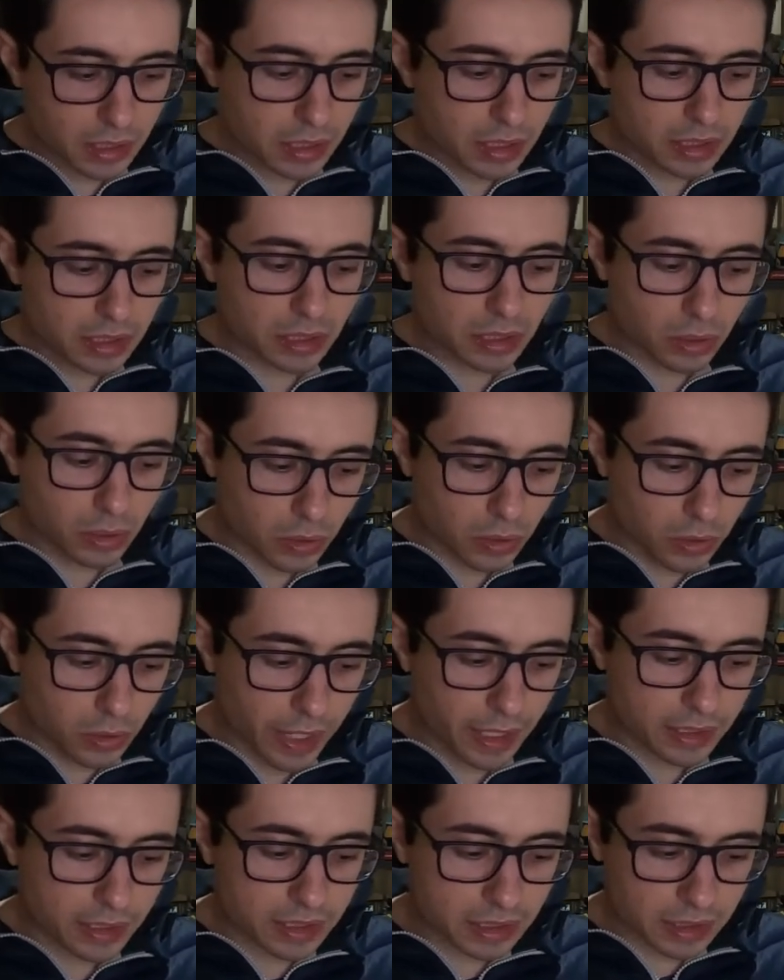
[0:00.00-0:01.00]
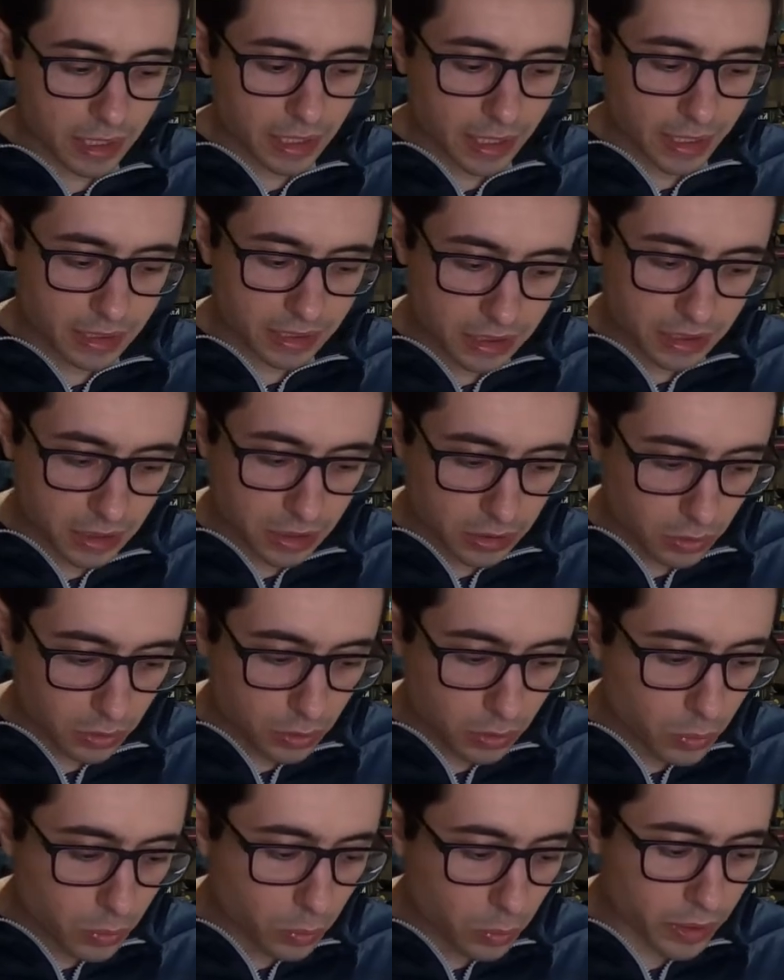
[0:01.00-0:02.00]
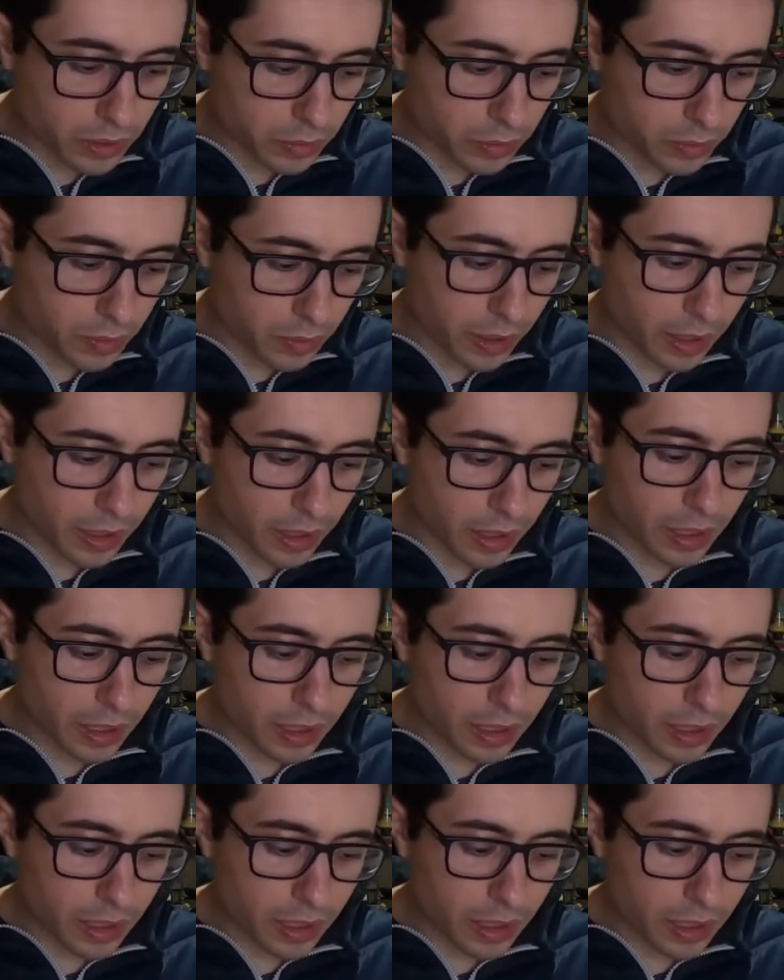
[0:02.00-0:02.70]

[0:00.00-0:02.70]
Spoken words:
So it's 0. When you are